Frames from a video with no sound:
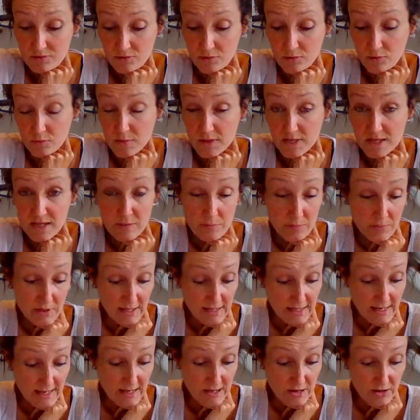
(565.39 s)
or
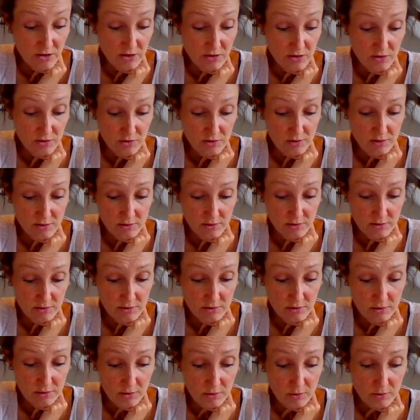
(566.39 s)
manipulate you,
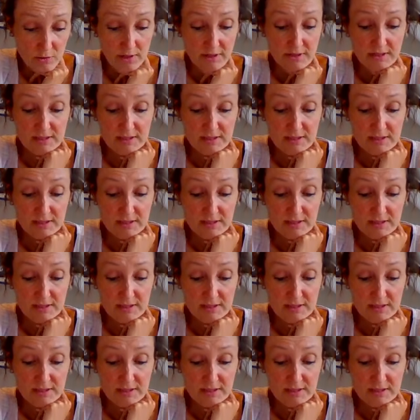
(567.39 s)
or